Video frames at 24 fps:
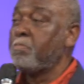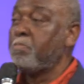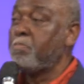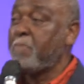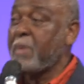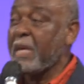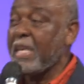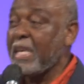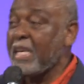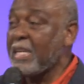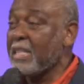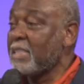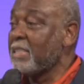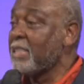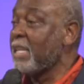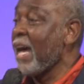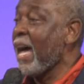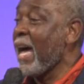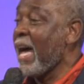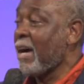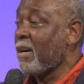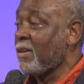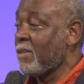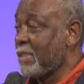Build
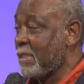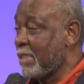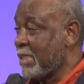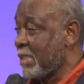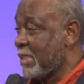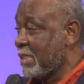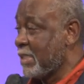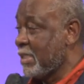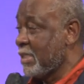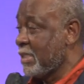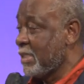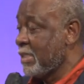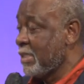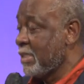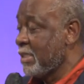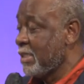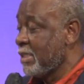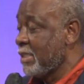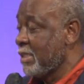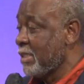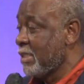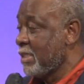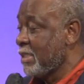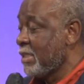houses.
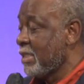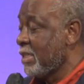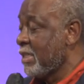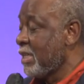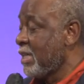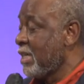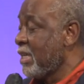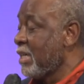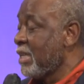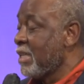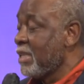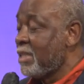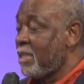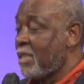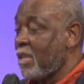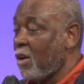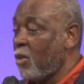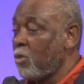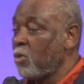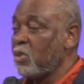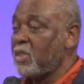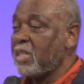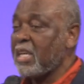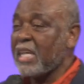
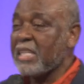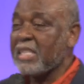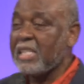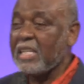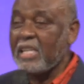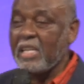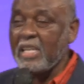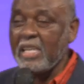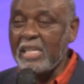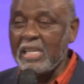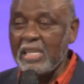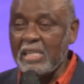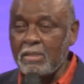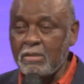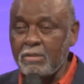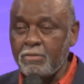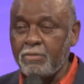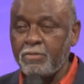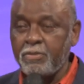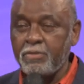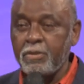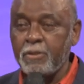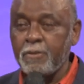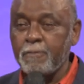Don't just
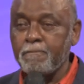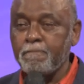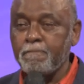live